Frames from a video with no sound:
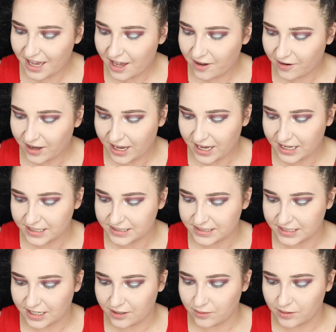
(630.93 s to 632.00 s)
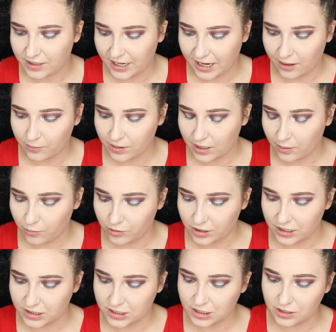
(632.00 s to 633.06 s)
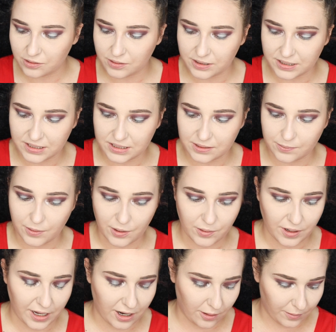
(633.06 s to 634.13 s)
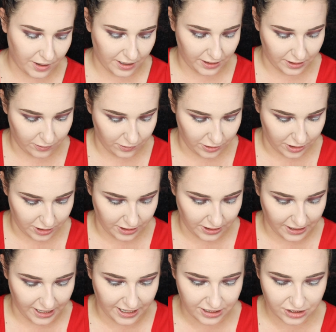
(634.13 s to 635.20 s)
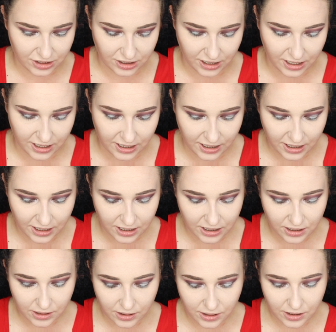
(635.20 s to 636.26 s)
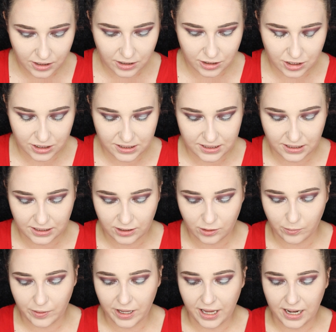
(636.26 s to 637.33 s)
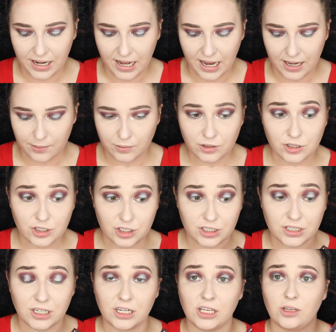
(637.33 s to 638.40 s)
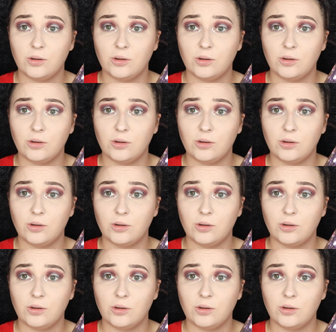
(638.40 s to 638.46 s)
Okay, so now what I want to do is smoke out my lower lash line just a little bit, and I'm just going to